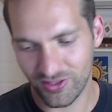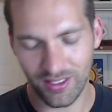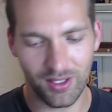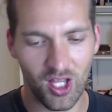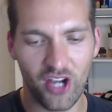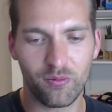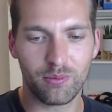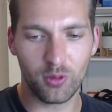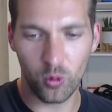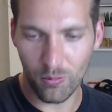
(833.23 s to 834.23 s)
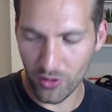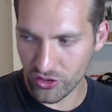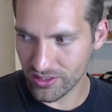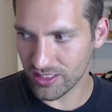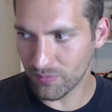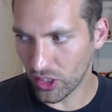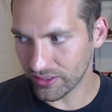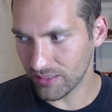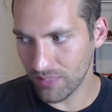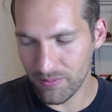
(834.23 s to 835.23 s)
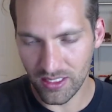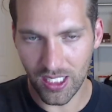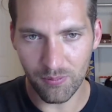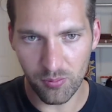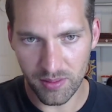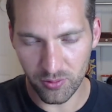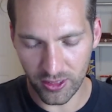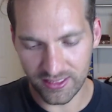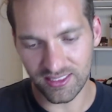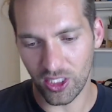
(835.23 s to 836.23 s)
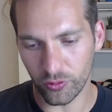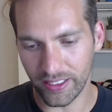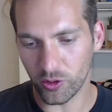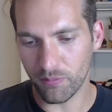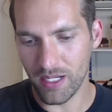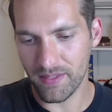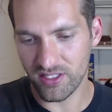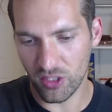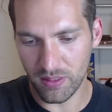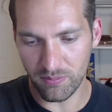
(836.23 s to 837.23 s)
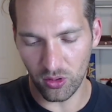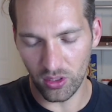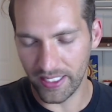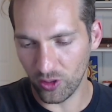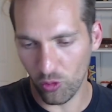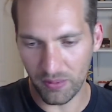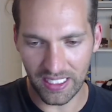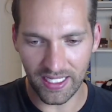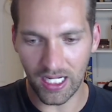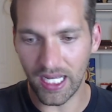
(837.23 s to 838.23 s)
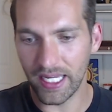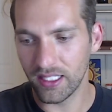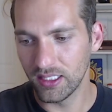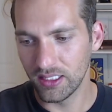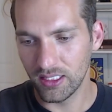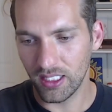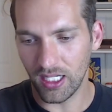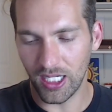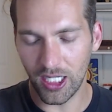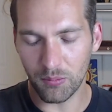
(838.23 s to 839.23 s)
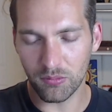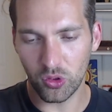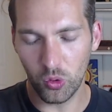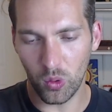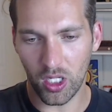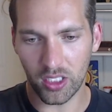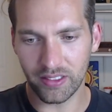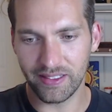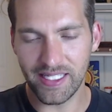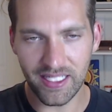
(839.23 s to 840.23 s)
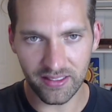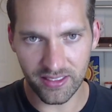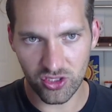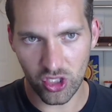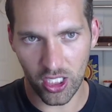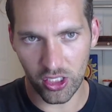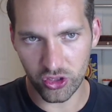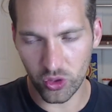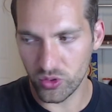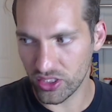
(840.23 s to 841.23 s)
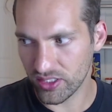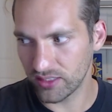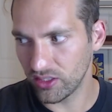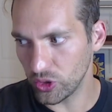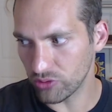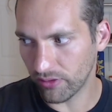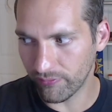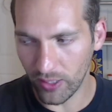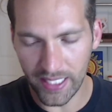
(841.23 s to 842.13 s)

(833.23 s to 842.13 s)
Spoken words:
a lot of people who emerge in this market, and maybe a couple people are accelerate, or maybe it's the people like OpenAI who are leading this charge, who just continue to refine